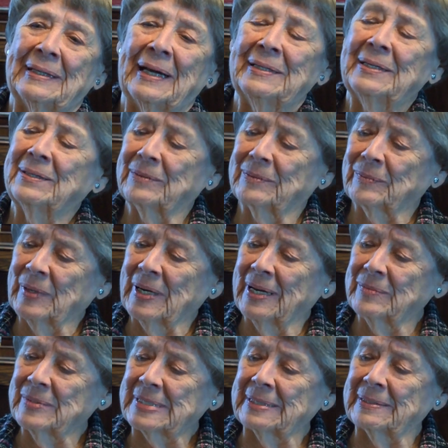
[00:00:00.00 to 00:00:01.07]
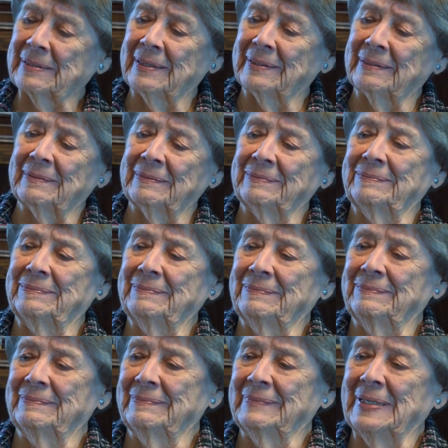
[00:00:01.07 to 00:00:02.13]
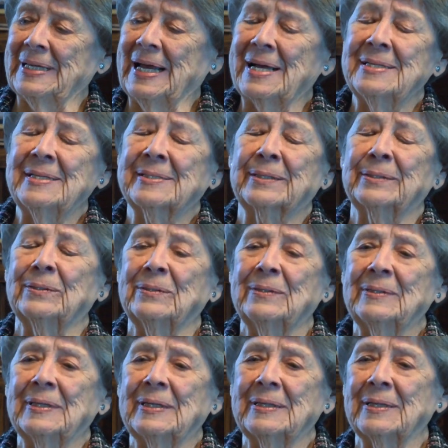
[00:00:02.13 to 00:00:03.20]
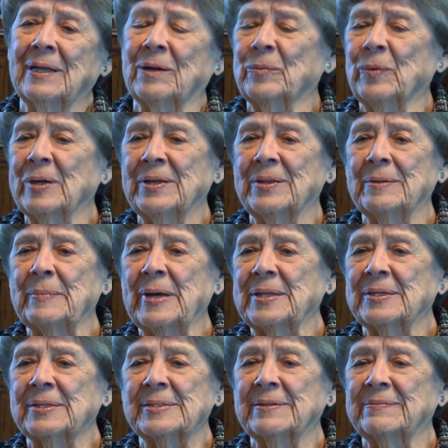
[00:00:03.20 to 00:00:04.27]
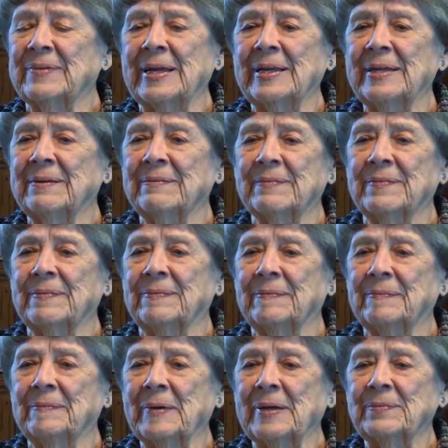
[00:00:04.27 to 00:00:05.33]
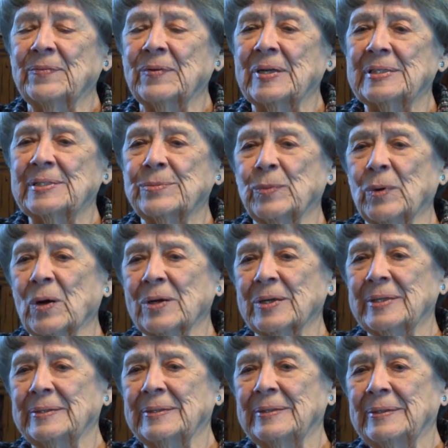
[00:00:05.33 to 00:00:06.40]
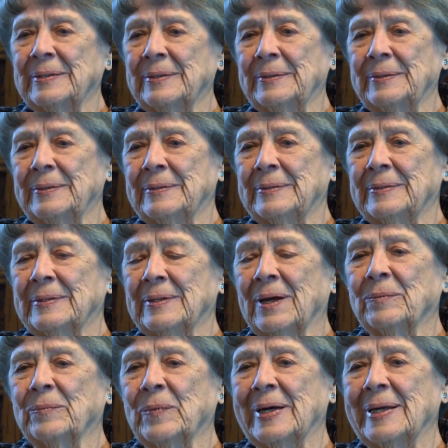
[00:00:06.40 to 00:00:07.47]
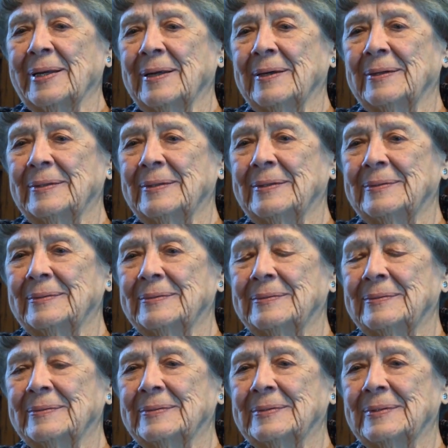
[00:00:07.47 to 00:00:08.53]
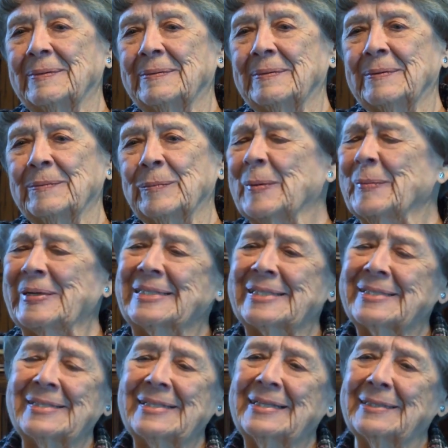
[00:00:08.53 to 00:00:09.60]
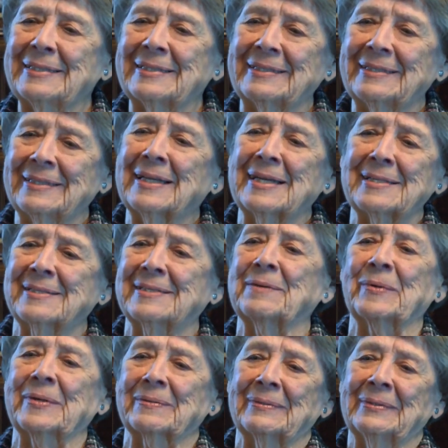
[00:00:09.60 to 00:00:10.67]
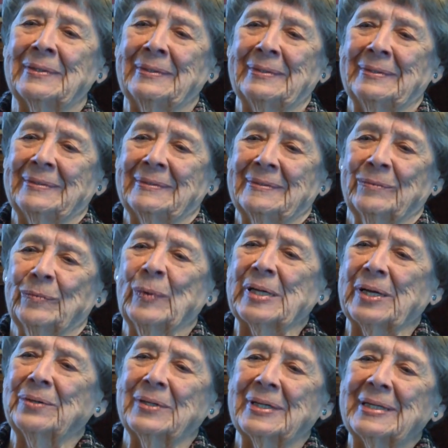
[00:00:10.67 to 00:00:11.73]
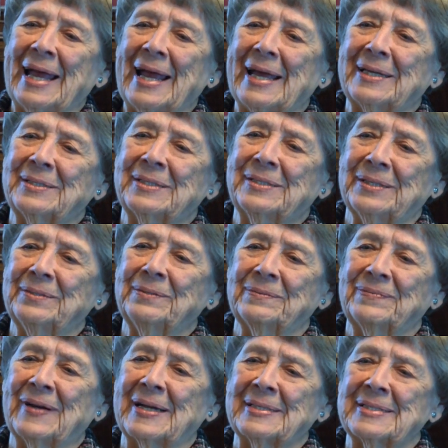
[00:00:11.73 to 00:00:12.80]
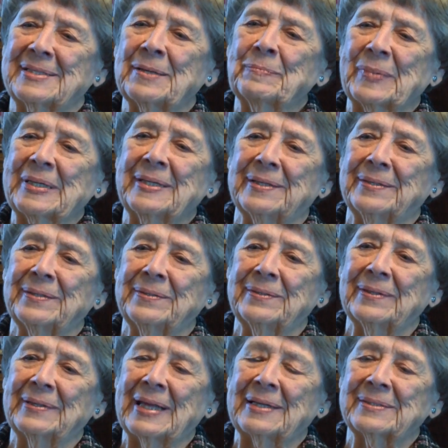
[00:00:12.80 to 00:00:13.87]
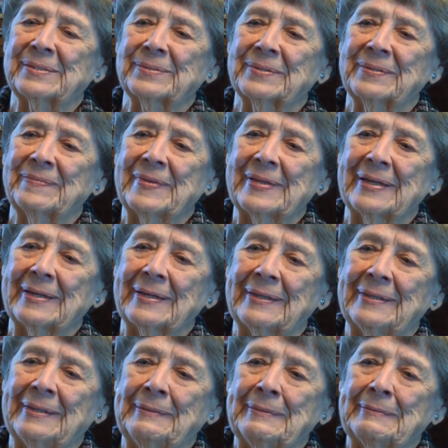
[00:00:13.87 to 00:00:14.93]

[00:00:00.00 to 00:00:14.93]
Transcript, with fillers: I know when I was uh, in high school, not one of the mothers of any of my friends worked, not one. Women just didn't, unless they were widowed and had to find something to do, that sort of thing